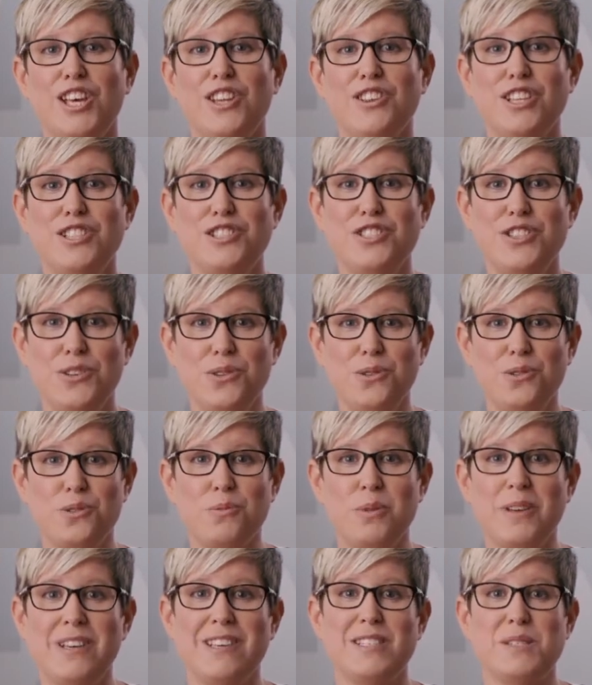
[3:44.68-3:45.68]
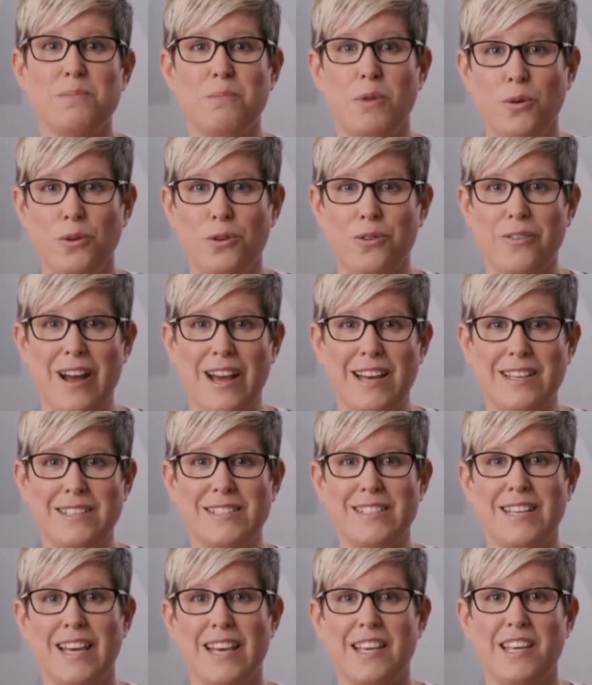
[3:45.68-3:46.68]
The tube is
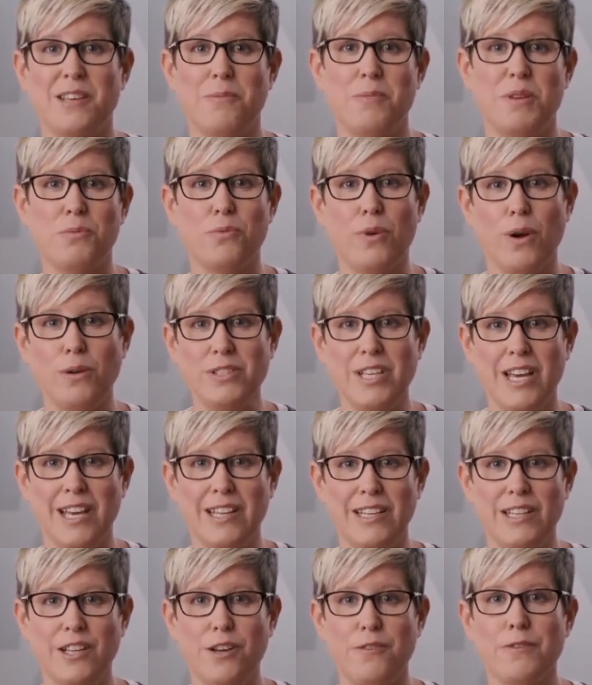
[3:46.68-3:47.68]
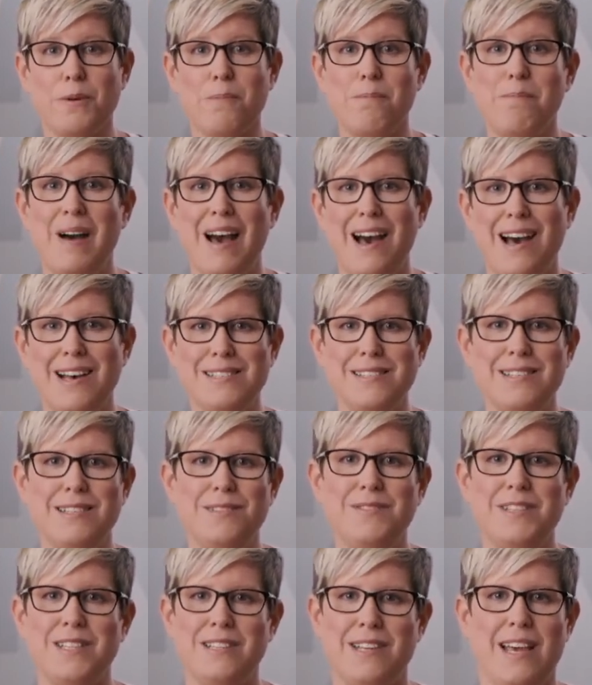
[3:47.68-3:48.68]
motorized and can be rotated from
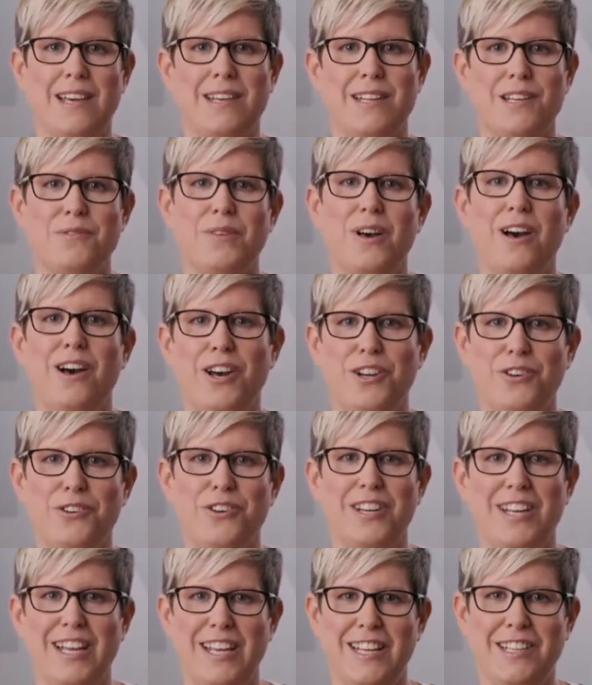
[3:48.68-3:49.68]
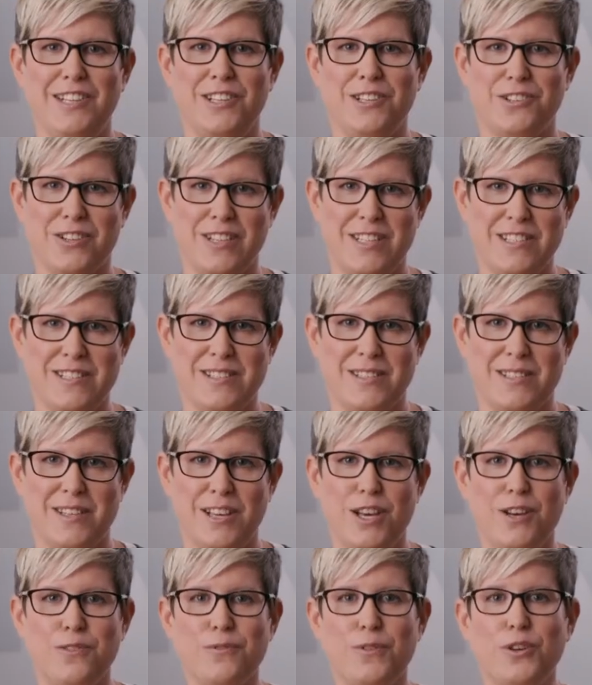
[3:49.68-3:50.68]
positive to negative 180 degrees
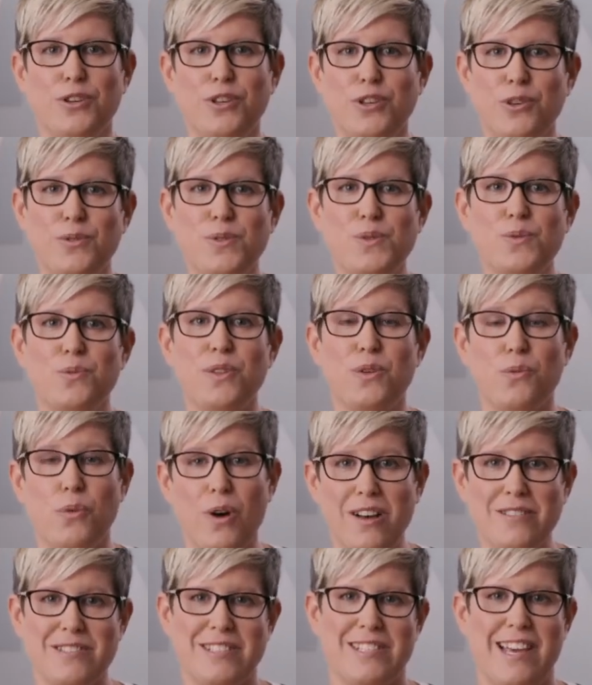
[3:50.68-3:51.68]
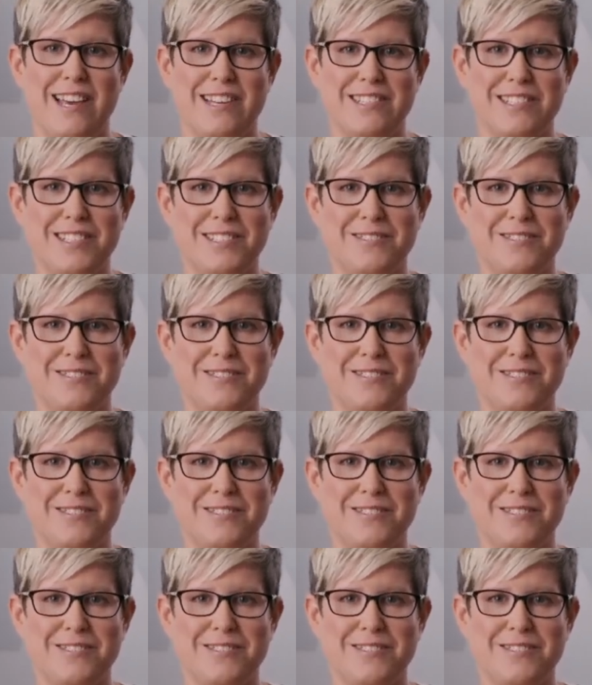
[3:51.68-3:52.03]
for use with a wall stand.